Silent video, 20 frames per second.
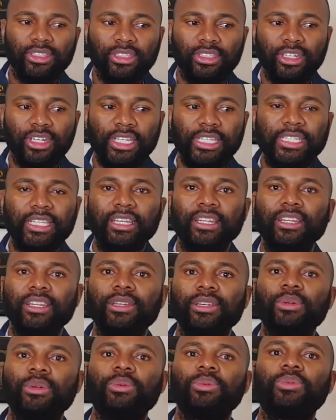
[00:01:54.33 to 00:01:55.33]

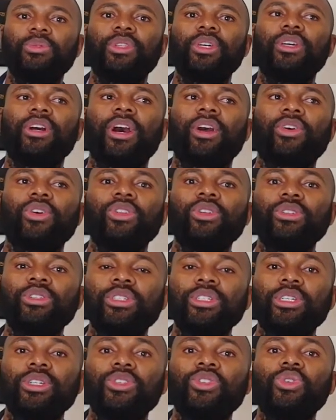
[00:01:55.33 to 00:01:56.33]
recently they, according
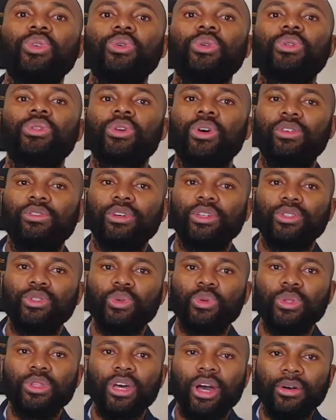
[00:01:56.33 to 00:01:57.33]
to the news over
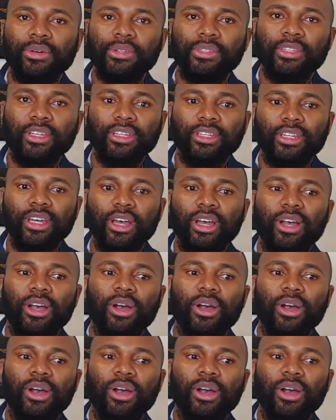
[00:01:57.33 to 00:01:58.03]
2000